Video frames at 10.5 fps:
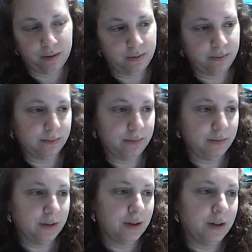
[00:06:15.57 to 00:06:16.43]
And
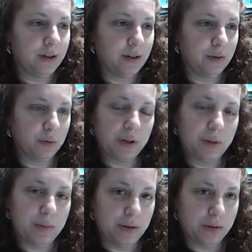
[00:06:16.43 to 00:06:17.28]
it's
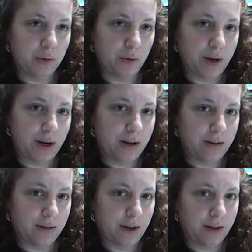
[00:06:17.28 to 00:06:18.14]
really been gray
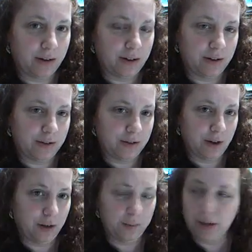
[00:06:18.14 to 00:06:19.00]
outside, and that doesn't
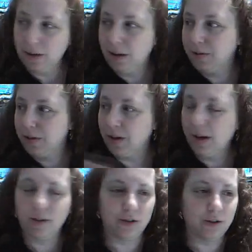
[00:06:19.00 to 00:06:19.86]
help me. I
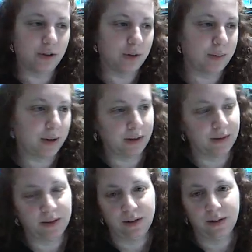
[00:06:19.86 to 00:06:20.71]
forgot I should turn on
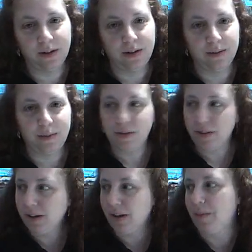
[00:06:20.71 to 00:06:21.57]
my
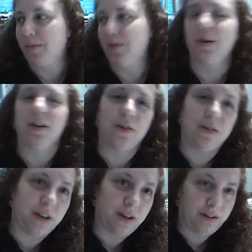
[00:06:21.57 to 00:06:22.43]
sun lamp. Look, it
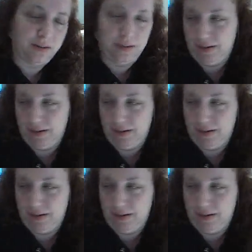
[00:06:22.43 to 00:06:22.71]
looks like a.